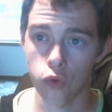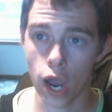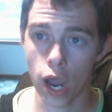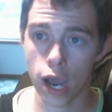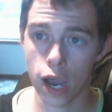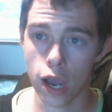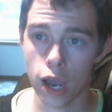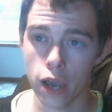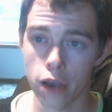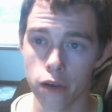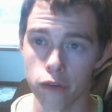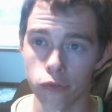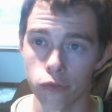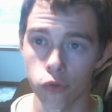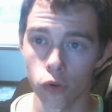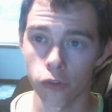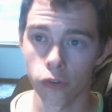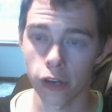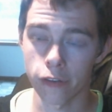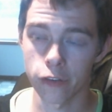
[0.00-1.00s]

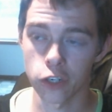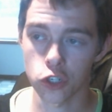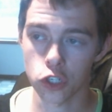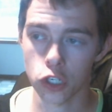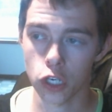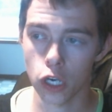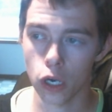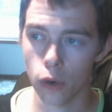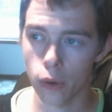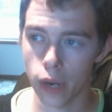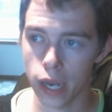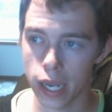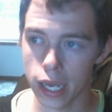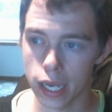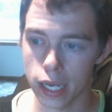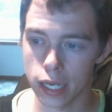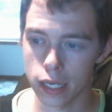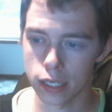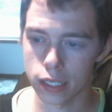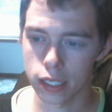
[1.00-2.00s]
five four or five years ago
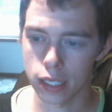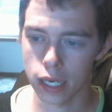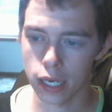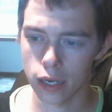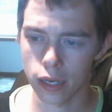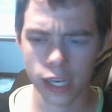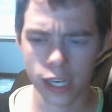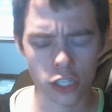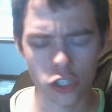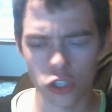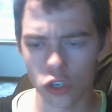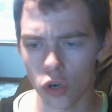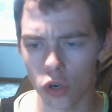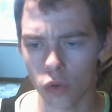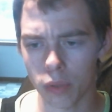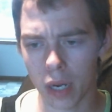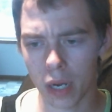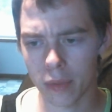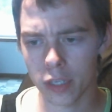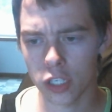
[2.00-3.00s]
and uh, actually
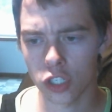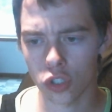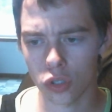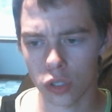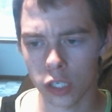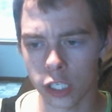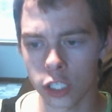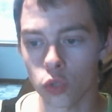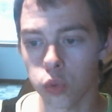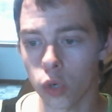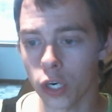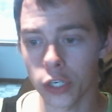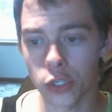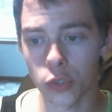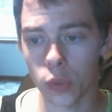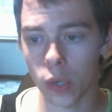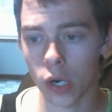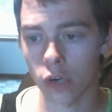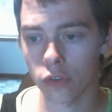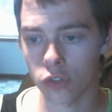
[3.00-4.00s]
no probably in
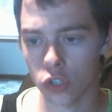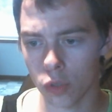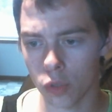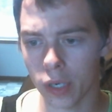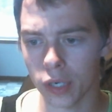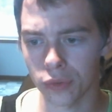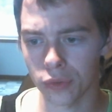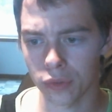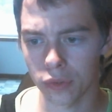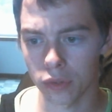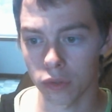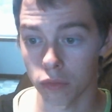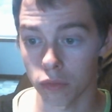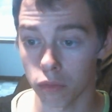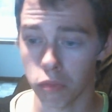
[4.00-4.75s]
2012 so about